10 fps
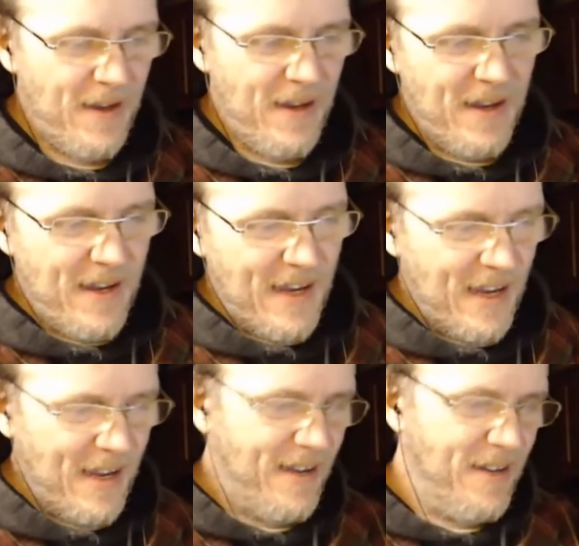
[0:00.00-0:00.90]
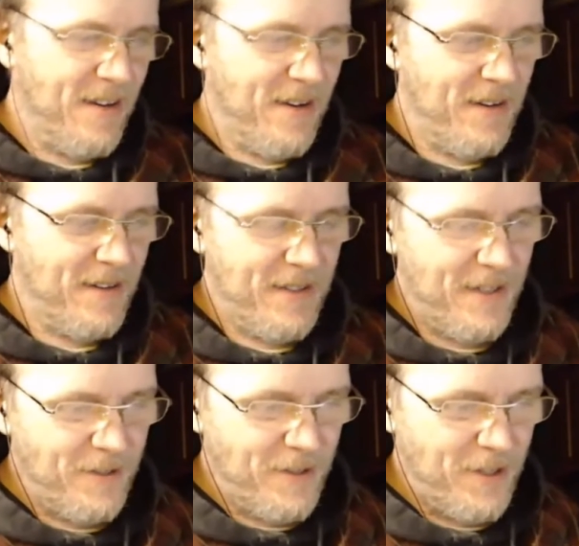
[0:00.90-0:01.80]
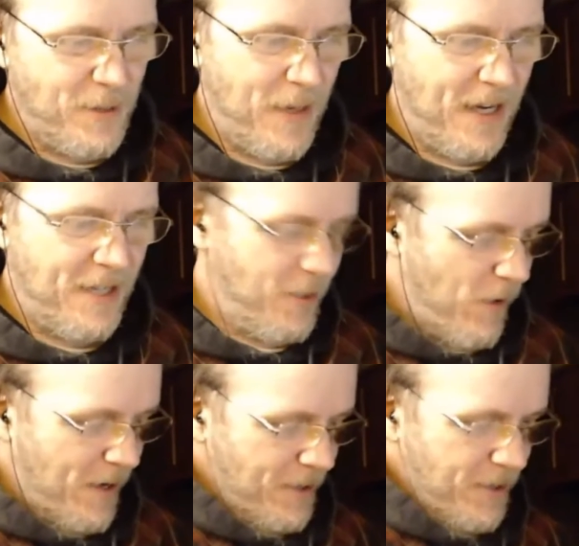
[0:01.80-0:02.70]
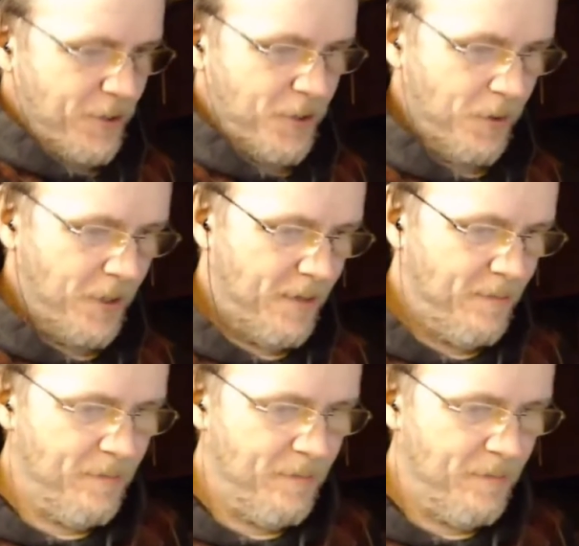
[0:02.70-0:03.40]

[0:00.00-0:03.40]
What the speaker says: And here's this page I wanted to show you.